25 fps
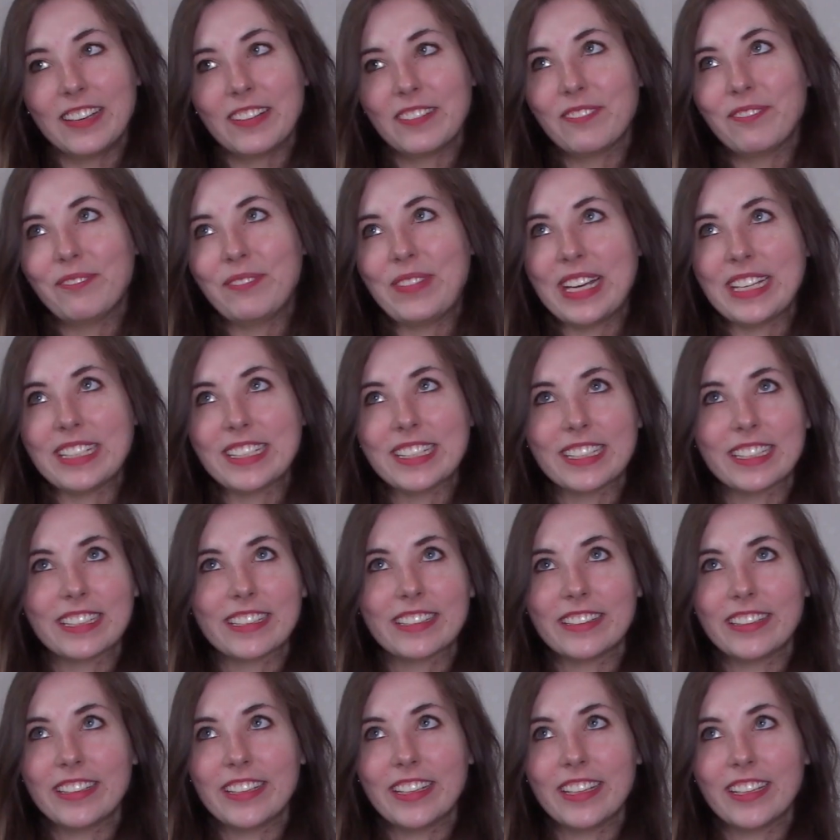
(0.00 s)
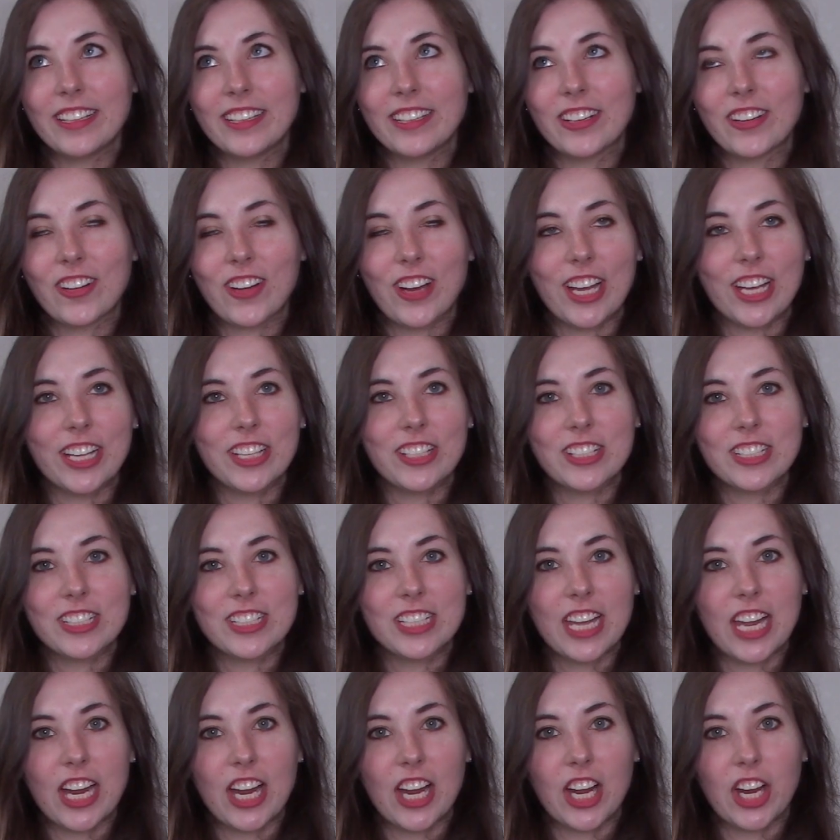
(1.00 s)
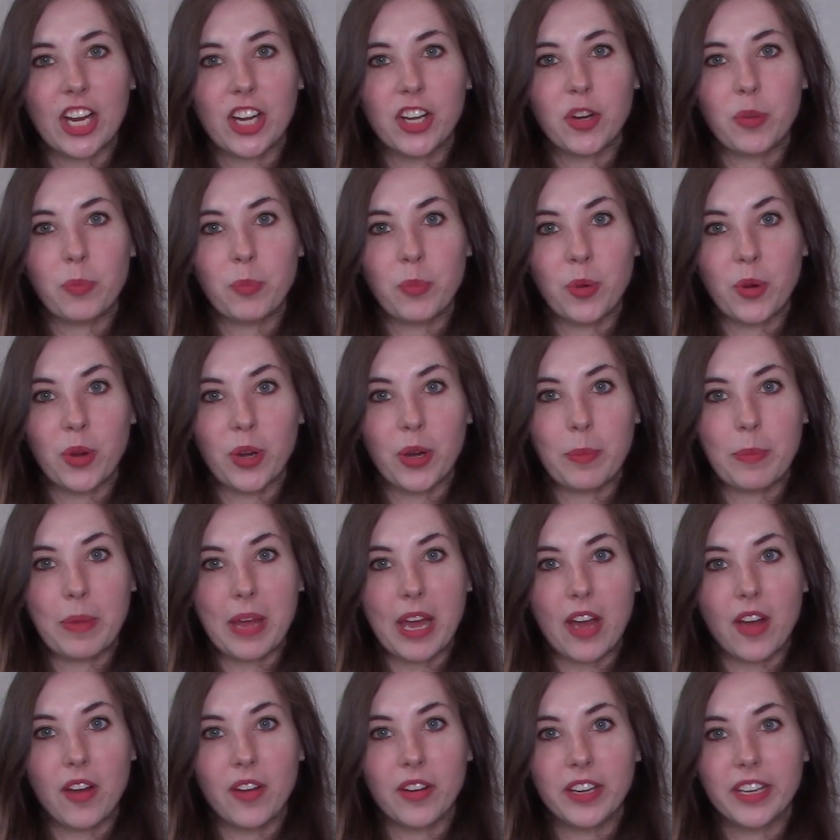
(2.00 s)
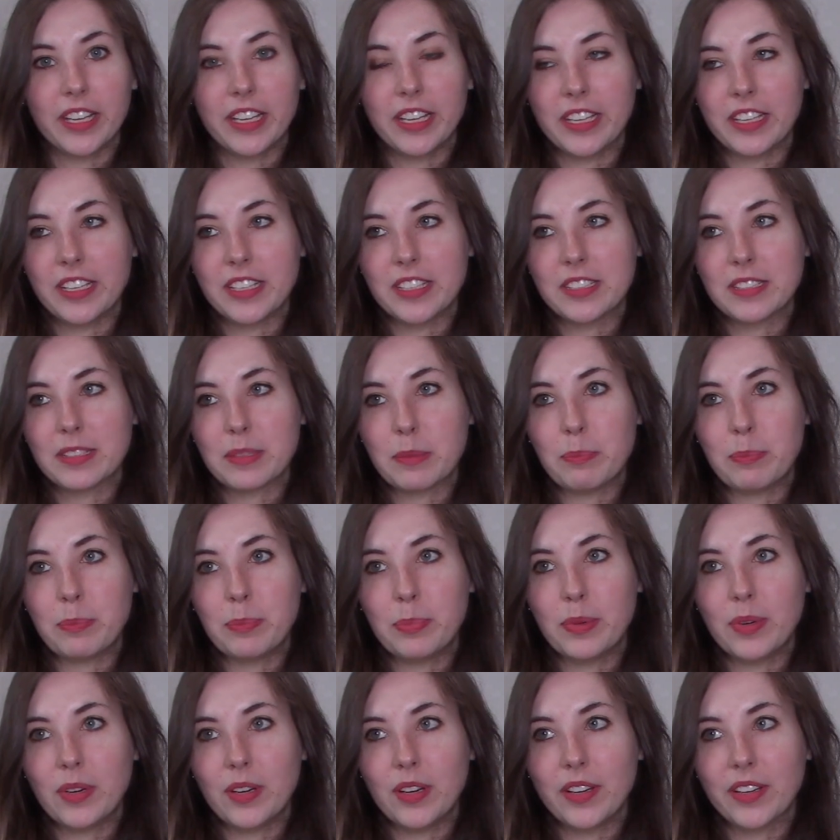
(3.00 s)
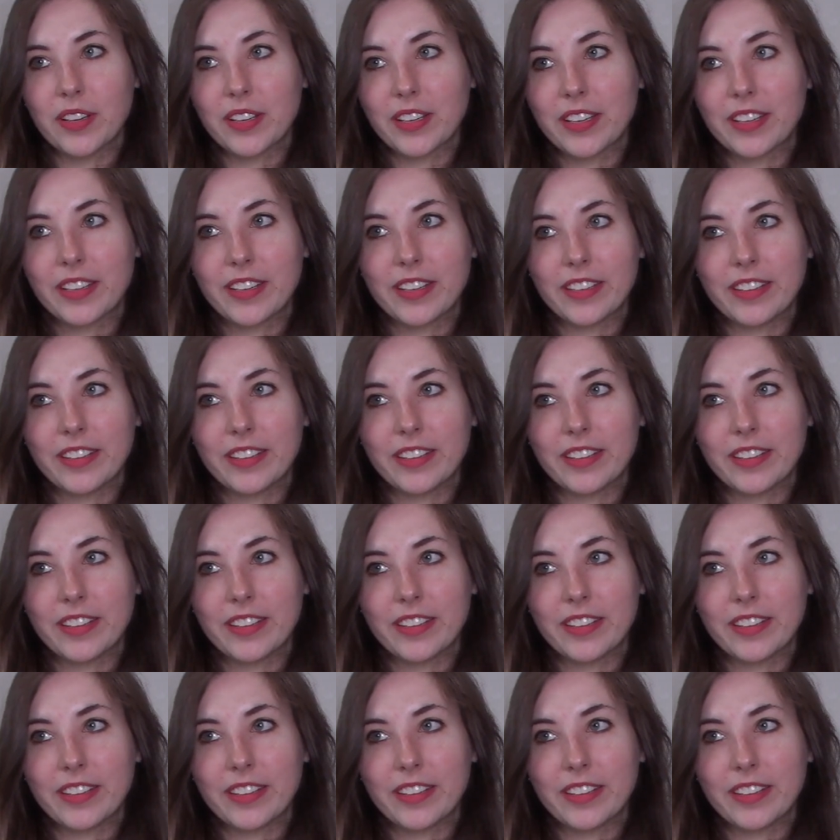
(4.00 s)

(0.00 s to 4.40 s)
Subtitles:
basically Craig just cared more about his book